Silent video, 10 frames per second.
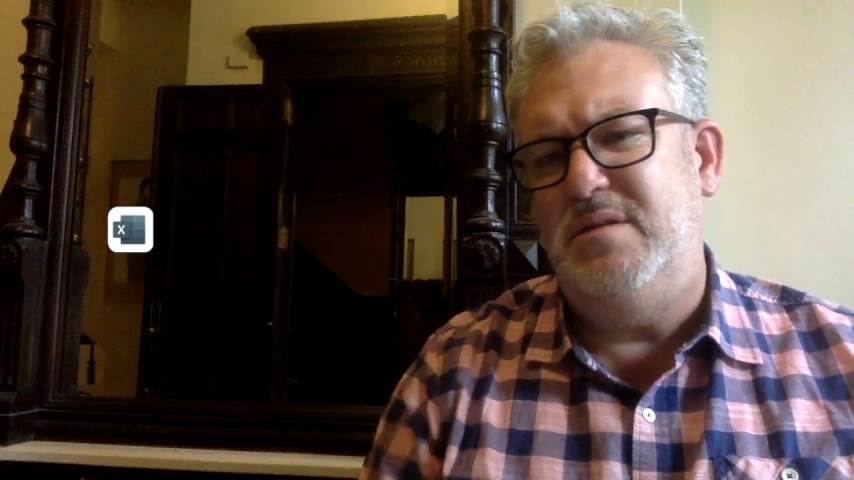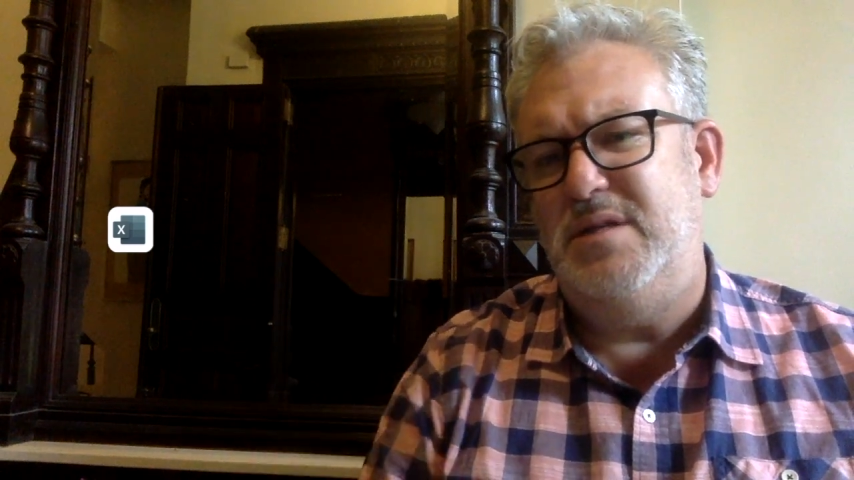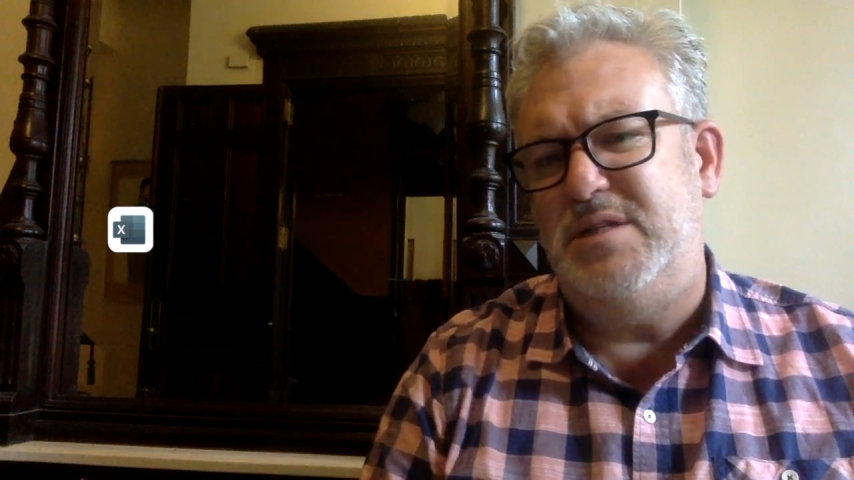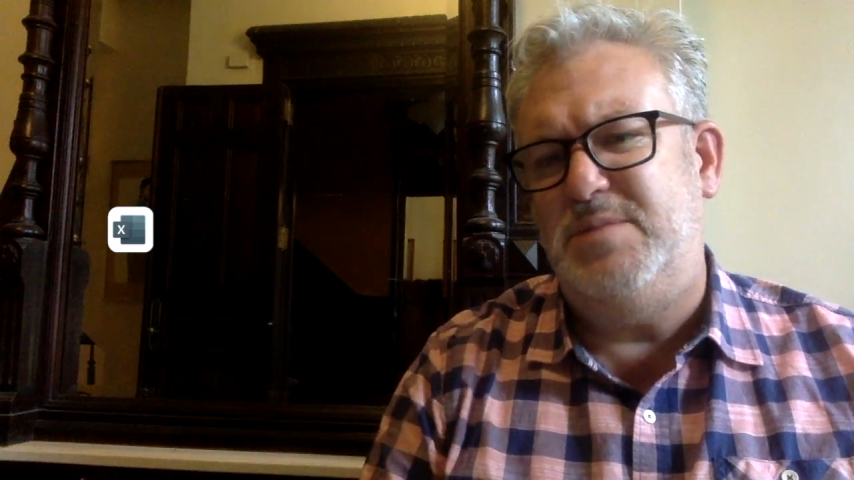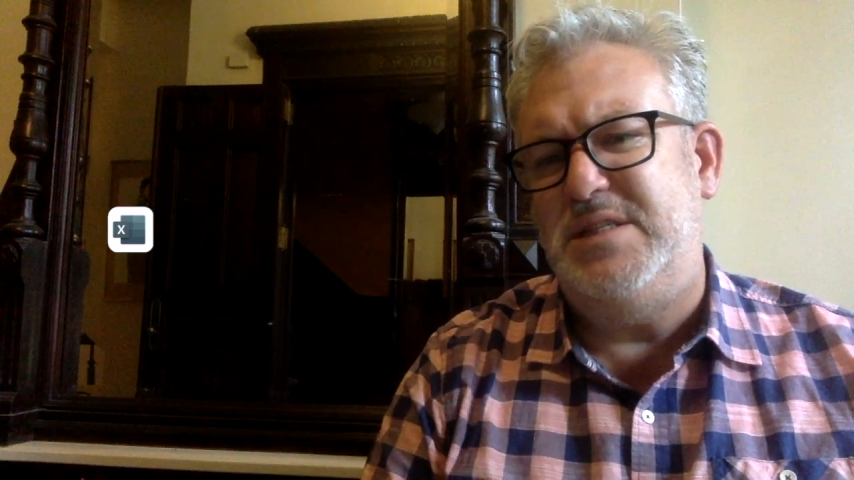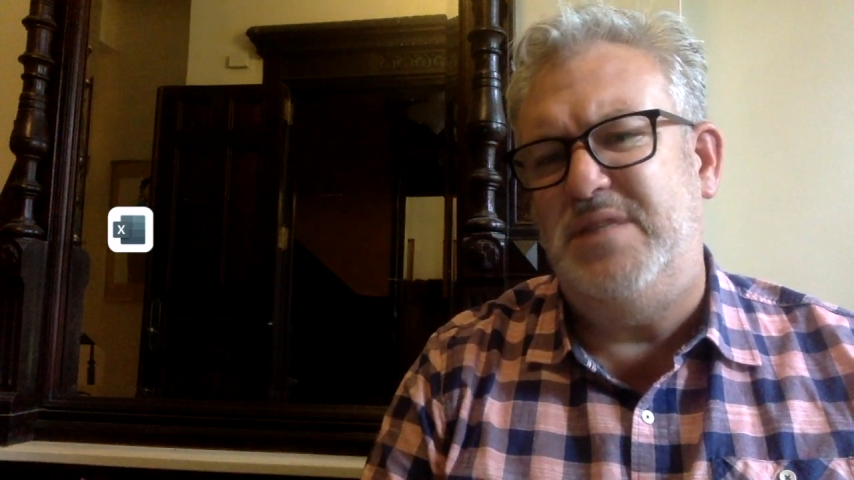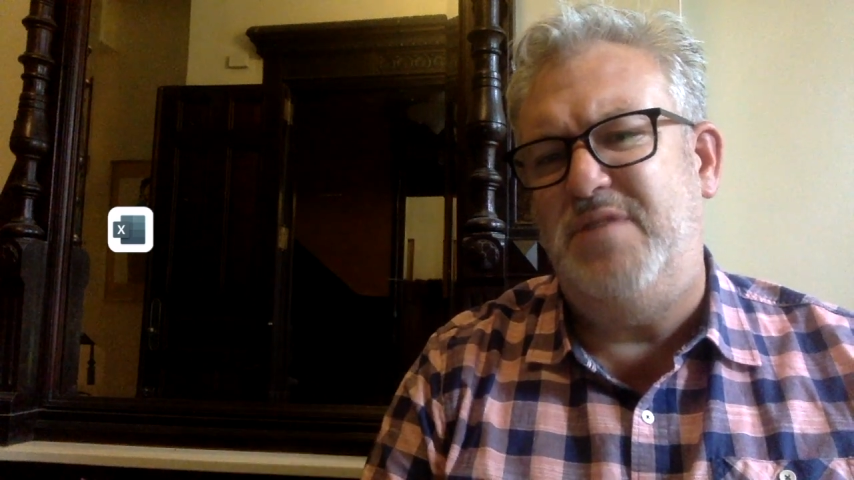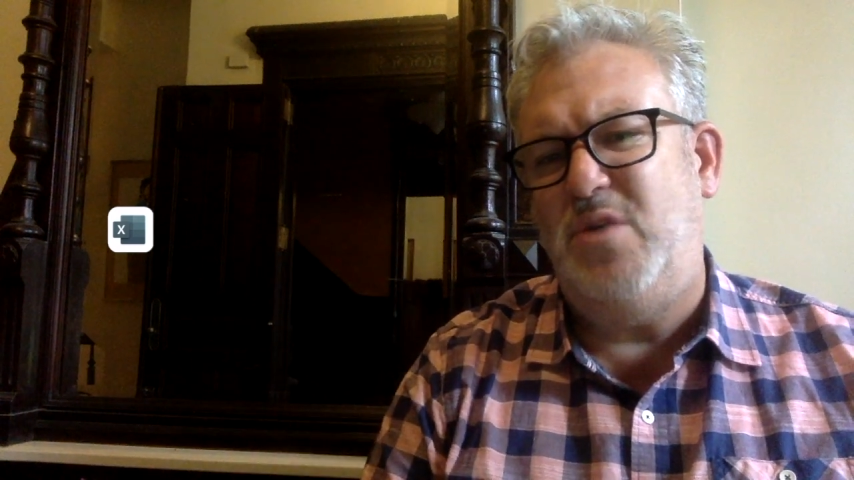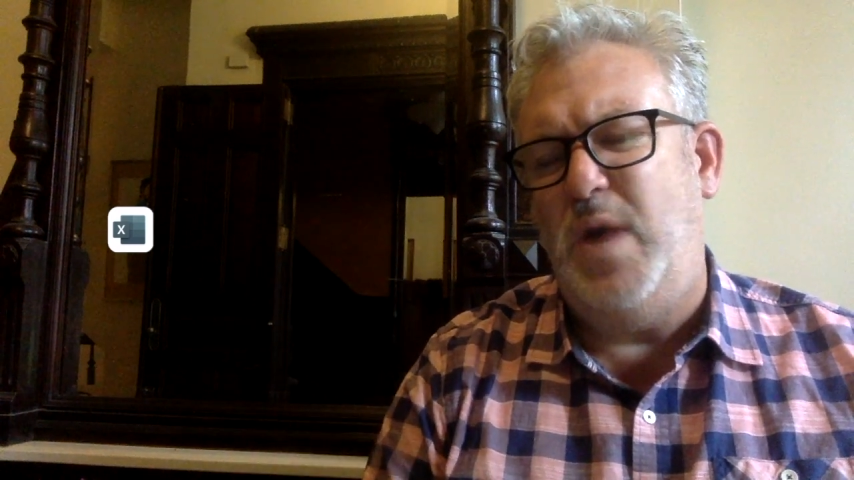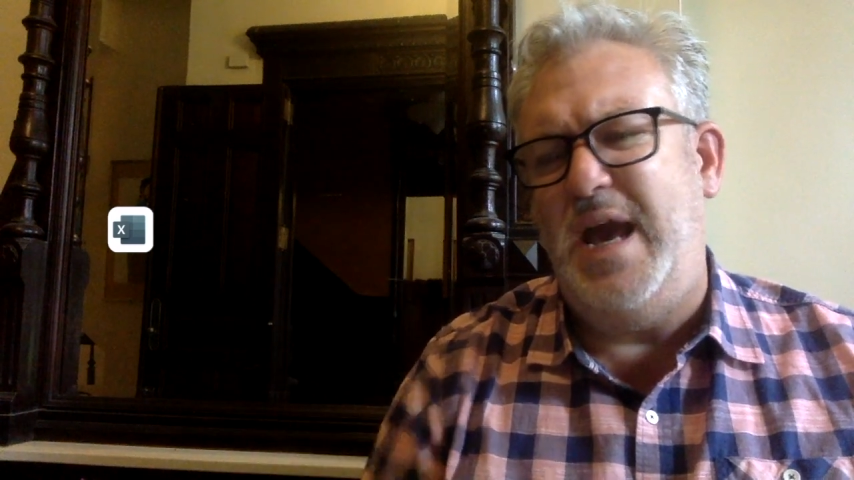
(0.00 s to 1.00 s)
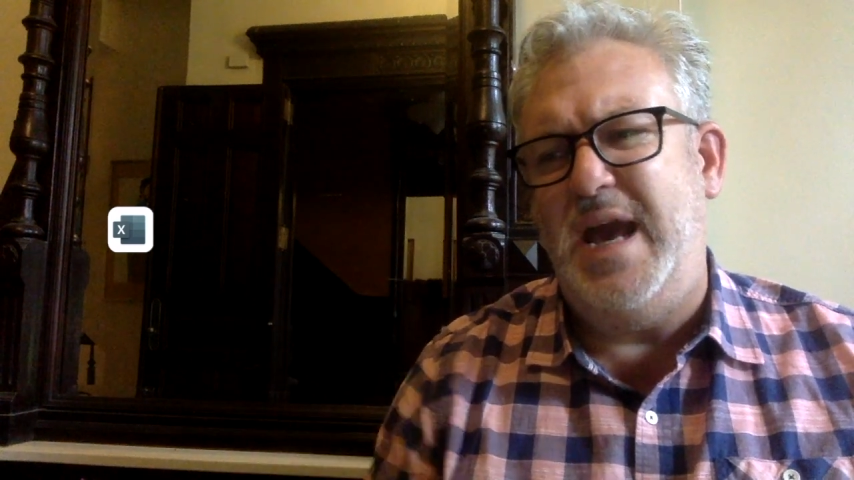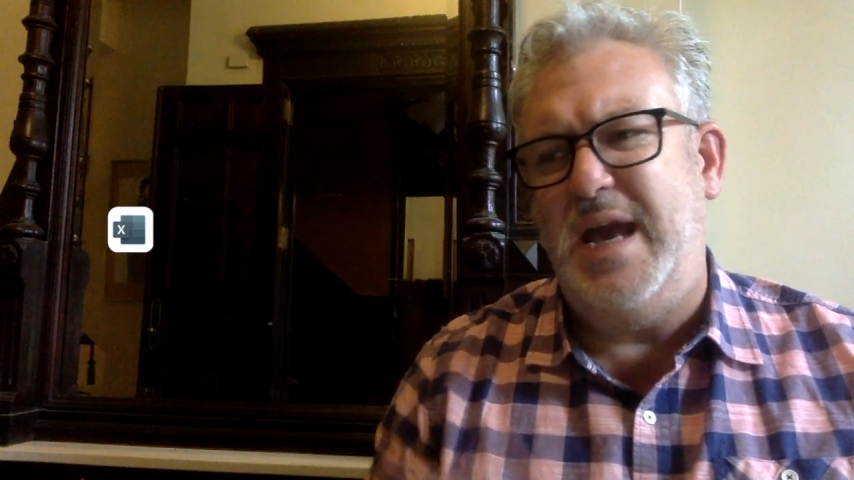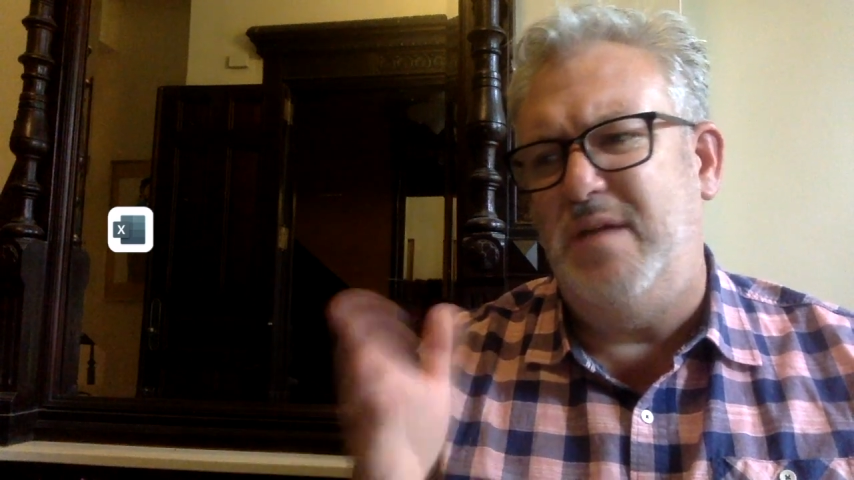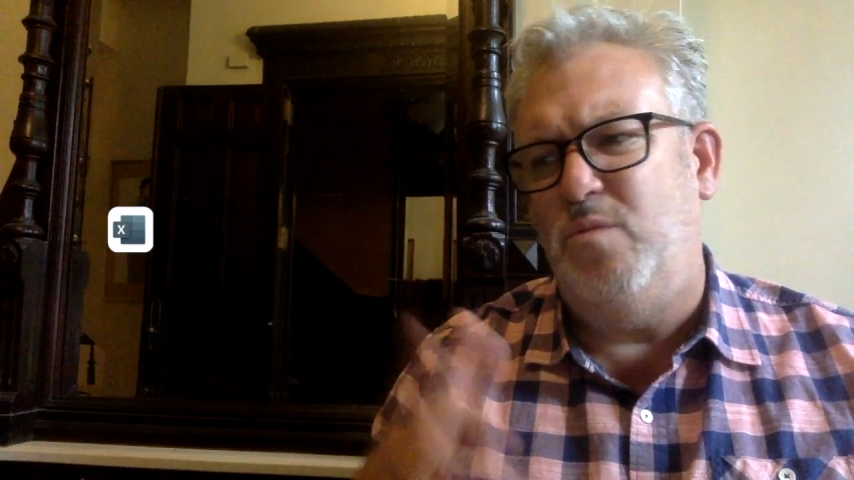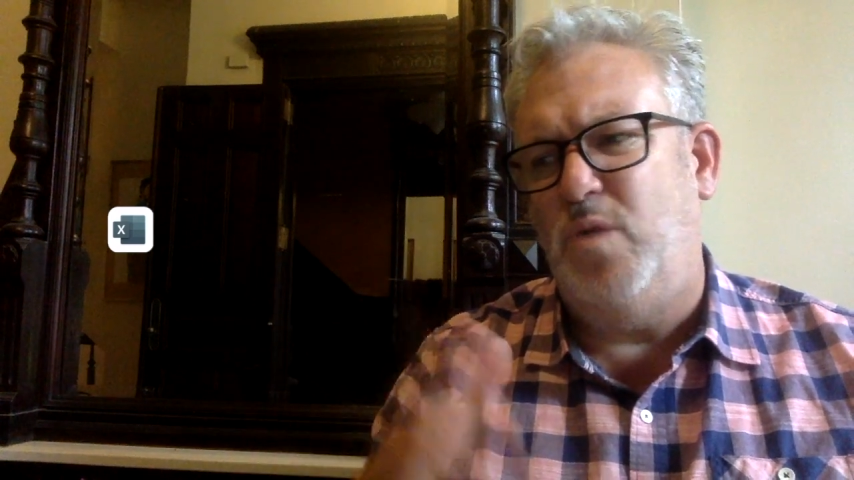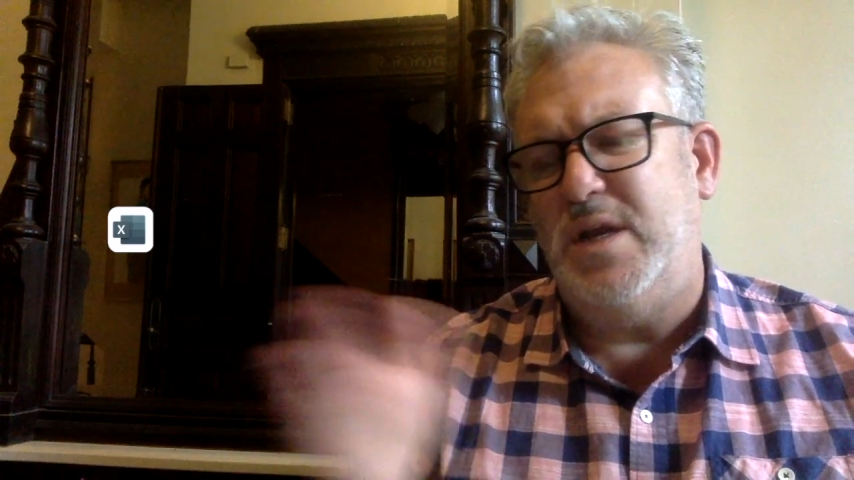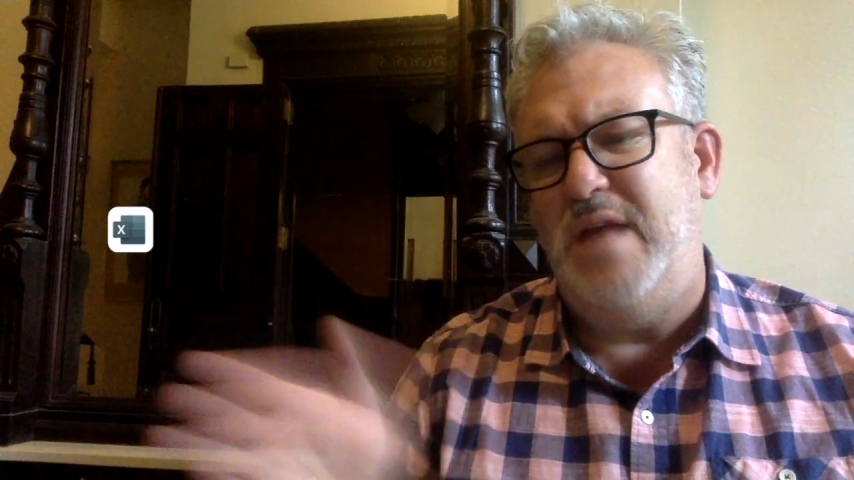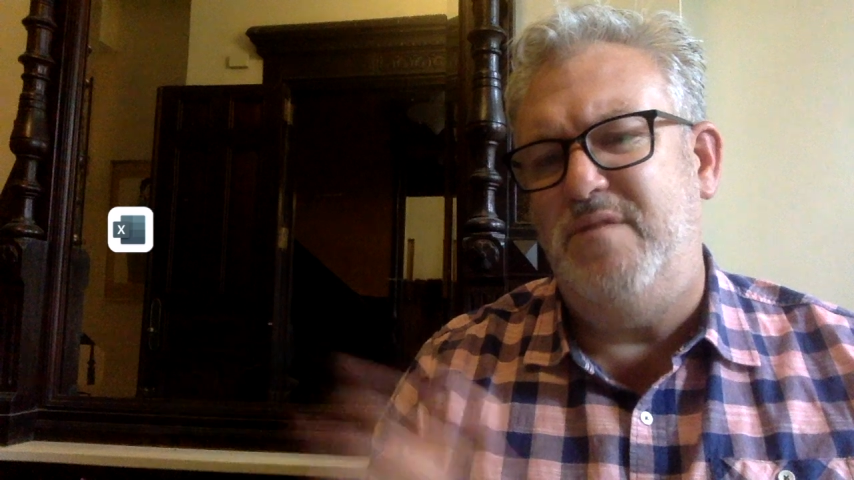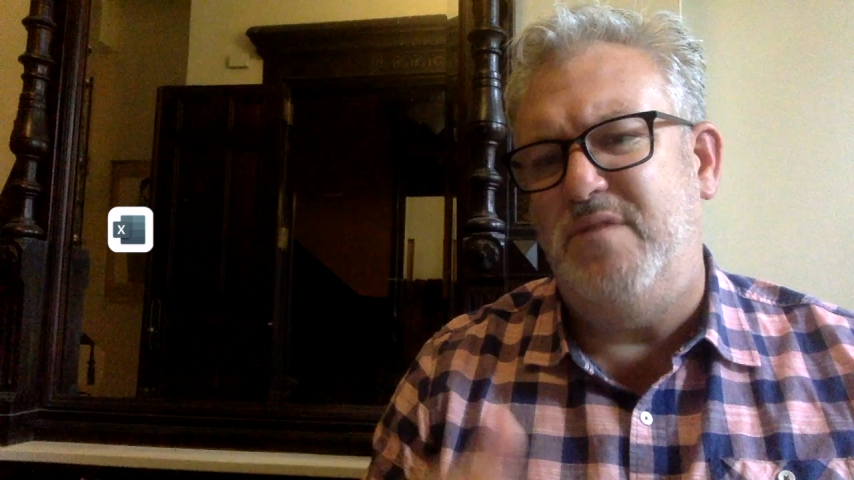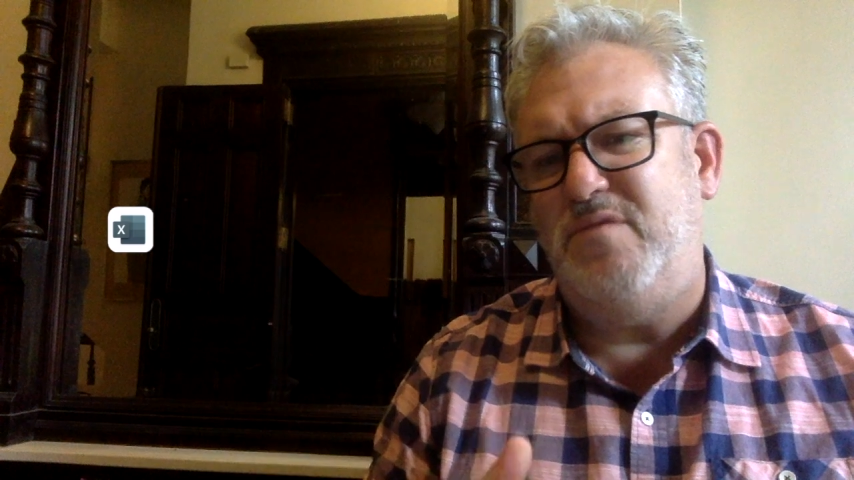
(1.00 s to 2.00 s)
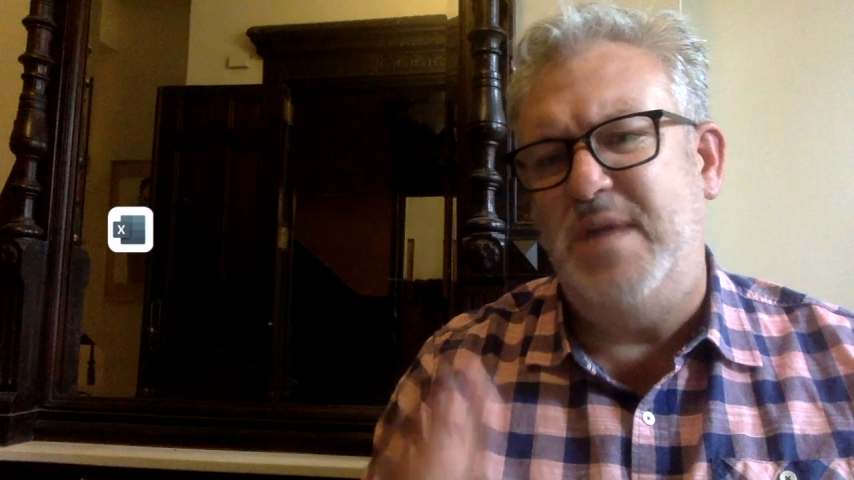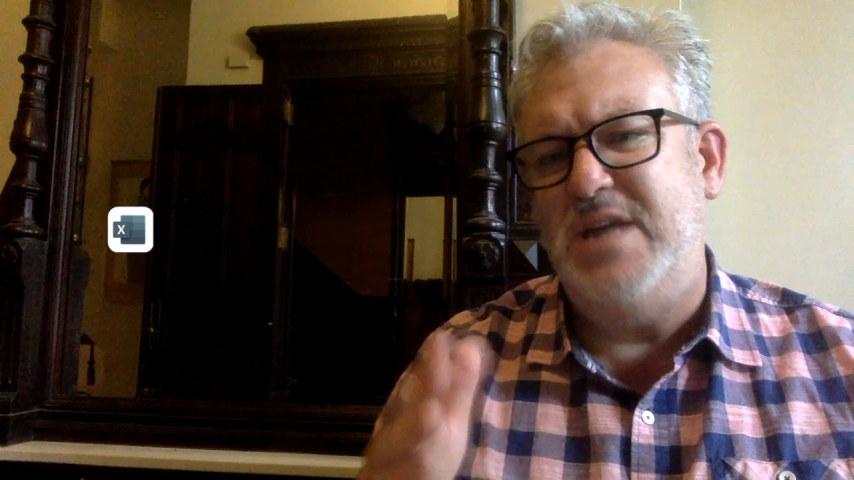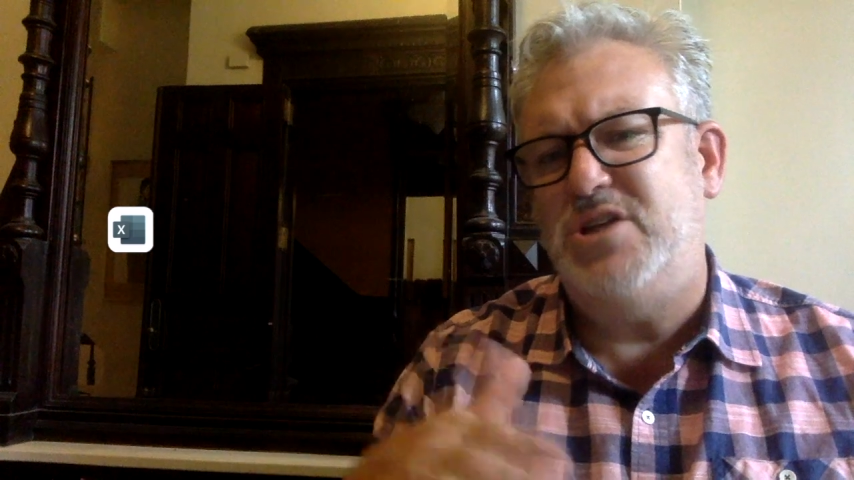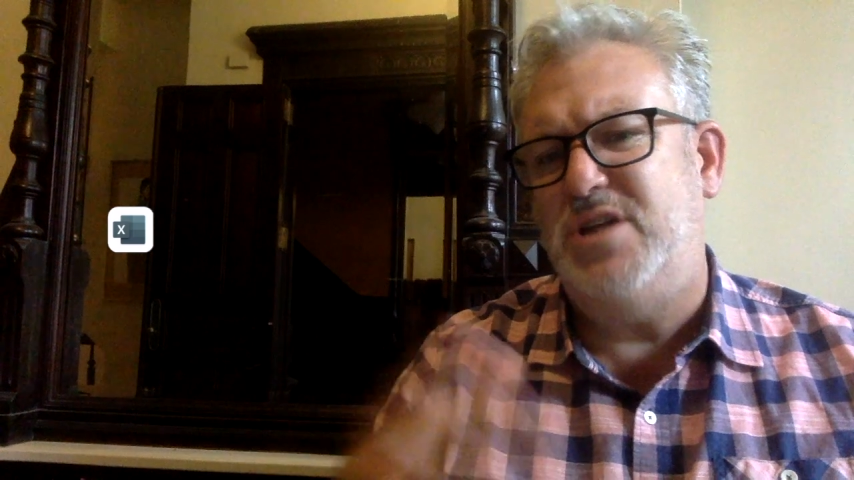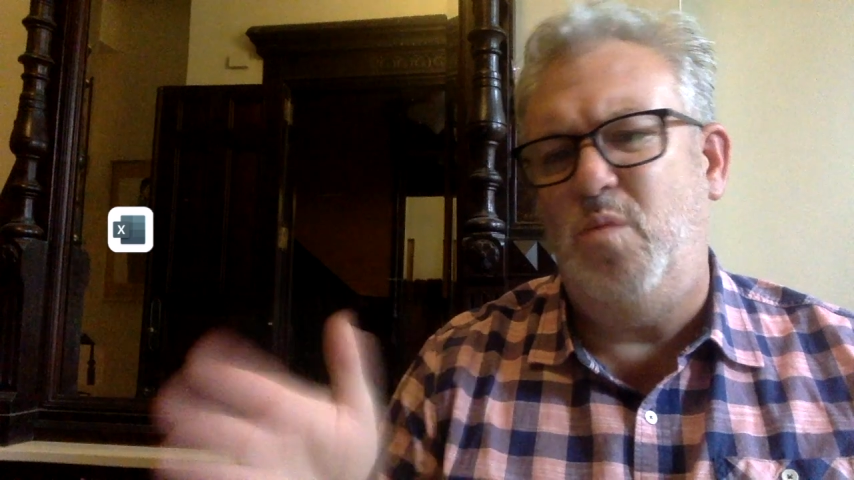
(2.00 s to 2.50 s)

a specific way and what kind of information and